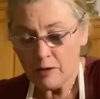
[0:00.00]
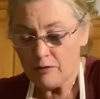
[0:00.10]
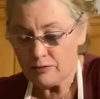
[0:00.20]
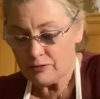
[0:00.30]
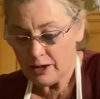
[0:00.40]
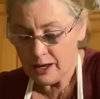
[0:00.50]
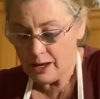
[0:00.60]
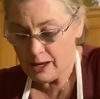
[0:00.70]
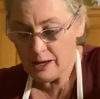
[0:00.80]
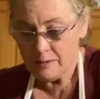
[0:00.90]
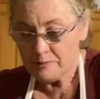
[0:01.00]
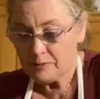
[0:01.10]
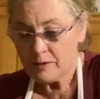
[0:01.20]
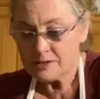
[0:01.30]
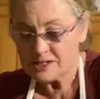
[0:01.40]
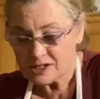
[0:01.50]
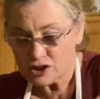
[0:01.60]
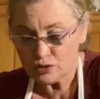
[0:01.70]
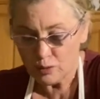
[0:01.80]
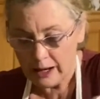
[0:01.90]
they
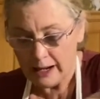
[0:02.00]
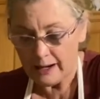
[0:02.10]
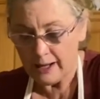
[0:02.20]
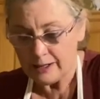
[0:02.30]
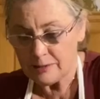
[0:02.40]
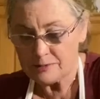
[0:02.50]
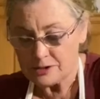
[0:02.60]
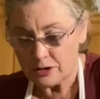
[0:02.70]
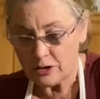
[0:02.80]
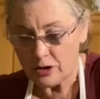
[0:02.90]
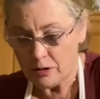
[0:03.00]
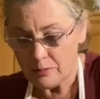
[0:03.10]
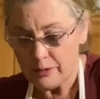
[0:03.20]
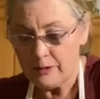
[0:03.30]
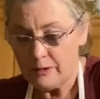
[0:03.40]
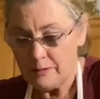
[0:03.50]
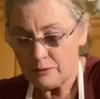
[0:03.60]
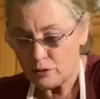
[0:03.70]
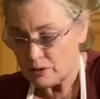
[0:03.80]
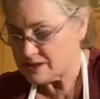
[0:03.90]
swell and absorb the
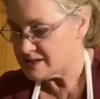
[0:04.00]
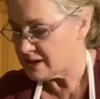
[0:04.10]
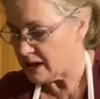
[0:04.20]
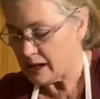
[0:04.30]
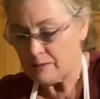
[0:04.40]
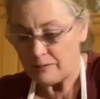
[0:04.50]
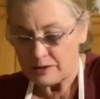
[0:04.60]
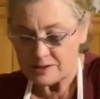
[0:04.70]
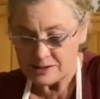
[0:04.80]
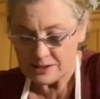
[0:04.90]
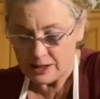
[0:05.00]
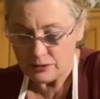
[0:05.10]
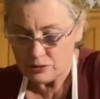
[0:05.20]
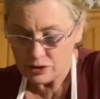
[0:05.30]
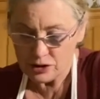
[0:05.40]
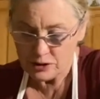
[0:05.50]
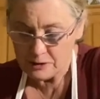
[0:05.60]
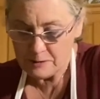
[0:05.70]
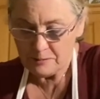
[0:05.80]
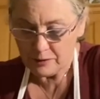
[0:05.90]
whiskey and the stout
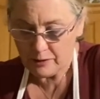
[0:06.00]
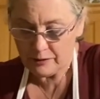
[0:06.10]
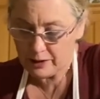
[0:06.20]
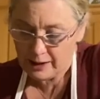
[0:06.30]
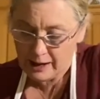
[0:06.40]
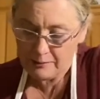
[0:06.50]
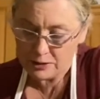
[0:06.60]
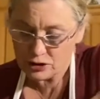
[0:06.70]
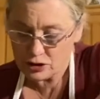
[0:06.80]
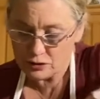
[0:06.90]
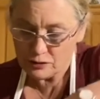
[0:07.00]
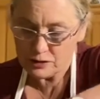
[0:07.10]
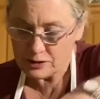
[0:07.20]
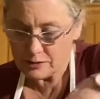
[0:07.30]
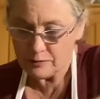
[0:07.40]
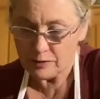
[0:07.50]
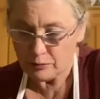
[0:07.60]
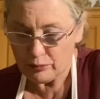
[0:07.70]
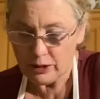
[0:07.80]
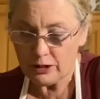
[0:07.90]
and the lemon juice, the
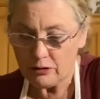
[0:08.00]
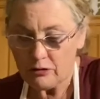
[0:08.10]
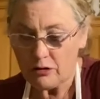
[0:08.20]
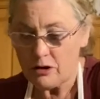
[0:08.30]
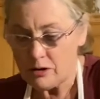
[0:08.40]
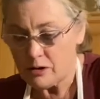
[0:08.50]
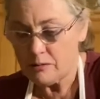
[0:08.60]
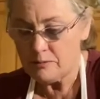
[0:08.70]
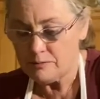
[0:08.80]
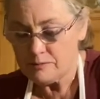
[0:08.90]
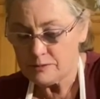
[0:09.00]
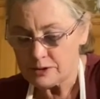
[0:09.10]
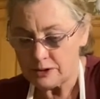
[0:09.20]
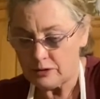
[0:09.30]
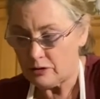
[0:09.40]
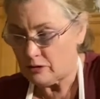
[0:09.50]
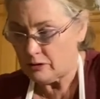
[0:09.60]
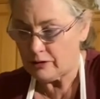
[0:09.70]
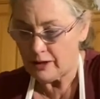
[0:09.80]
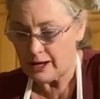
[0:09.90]
breadcrumbs and all of
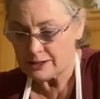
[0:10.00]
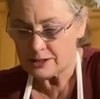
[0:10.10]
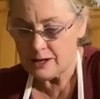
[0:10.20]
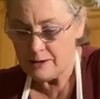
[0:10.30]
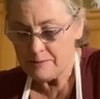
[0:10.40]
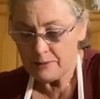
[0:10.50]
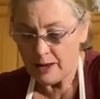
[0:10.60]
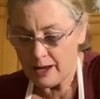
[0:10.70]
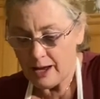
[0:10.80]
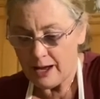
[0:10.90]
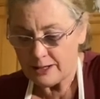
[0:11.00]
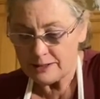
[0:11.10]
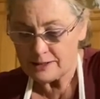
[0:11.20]
that, and